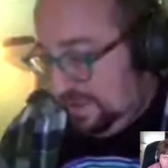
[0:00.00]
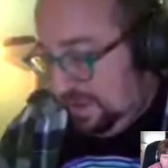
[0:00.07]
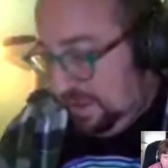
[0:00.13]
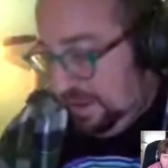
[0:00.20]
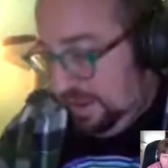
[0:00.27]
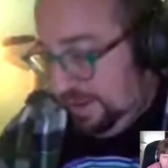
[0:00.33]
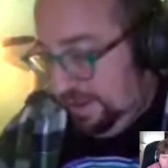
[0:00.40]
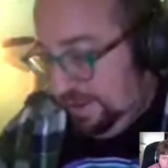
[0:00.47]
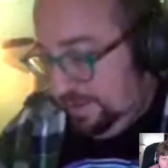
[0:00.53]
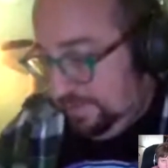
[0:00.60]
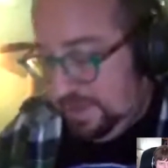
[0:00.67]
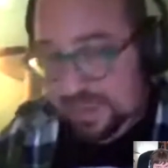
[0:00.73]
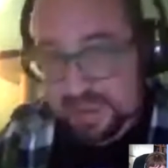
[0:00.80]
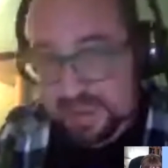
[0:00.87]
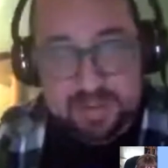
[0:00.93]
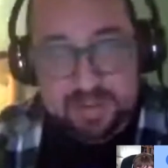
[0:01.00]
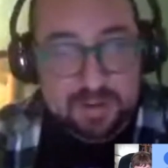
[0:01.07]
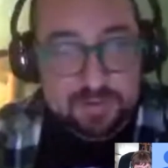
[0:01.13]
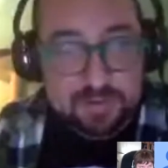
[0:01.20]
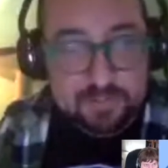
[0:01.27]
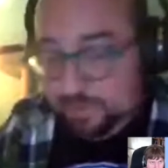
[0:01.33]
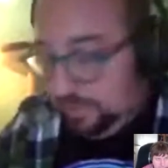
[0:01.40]
And
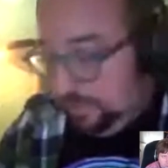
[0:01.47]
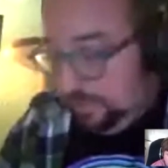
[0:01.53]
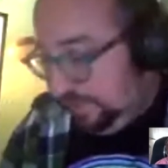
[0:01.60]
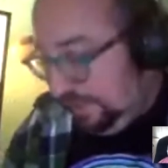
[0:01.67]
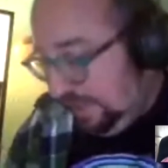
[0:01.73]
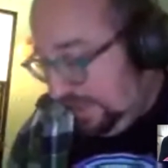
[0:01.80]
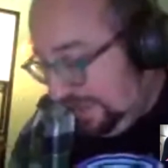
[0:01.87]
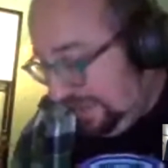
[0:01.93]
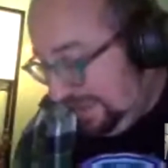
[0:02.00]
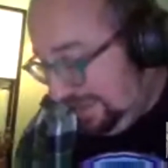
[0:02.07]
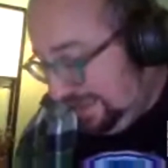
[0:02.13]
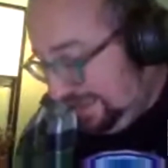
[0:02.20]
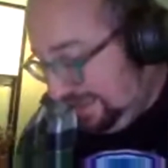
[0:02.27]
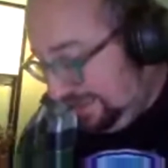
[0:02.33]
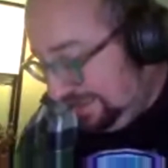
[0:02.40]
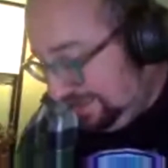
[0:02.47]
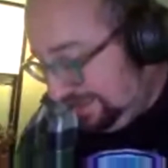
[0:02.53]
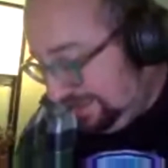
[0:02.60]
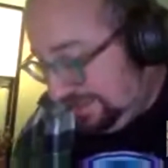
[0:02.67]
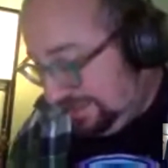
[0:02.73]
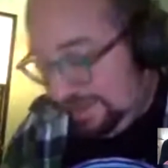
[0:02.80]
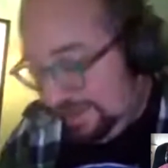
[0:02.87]
I roll a
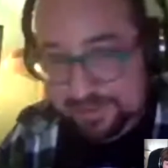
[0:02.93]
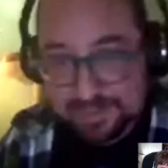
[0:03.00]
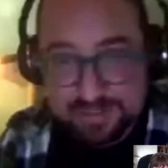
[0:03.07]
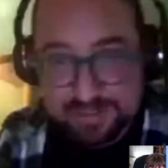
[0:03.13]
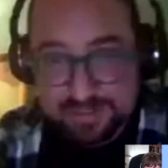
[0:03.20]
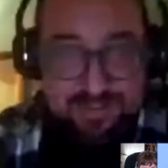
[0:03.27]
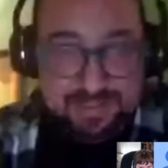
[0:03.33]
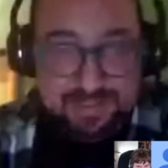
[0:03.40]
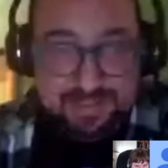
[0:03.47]
7.